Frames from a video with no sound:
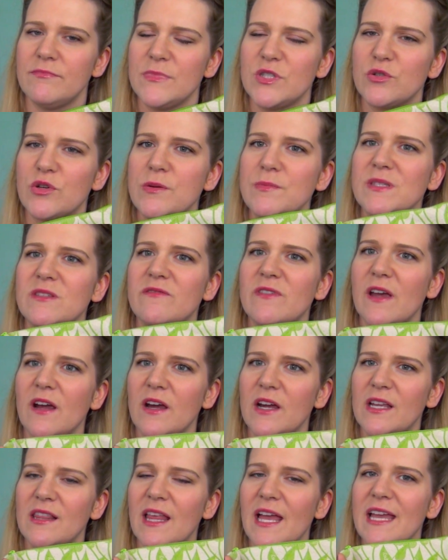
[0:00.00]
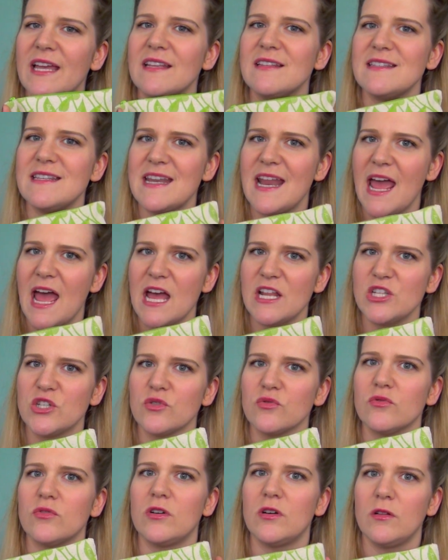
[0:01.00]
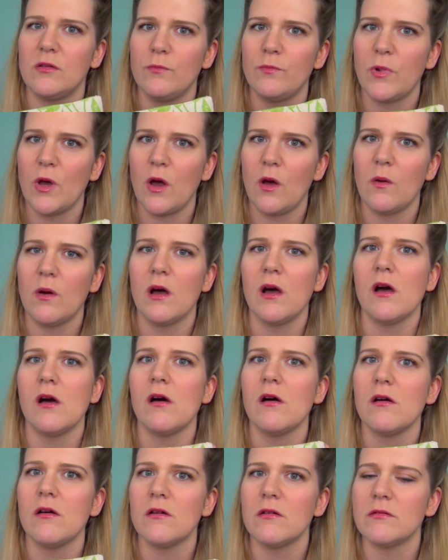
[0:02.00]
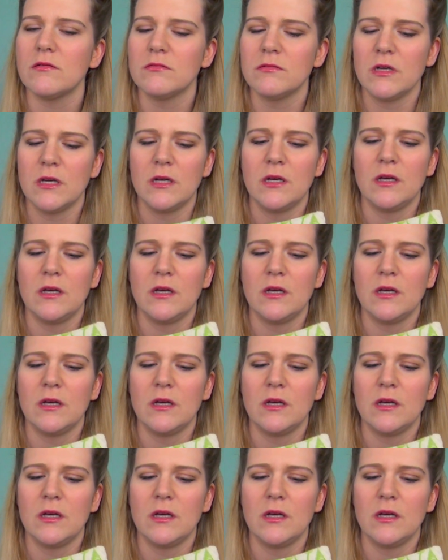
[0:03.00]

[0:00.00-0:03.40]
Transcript: It screams very like natural boho,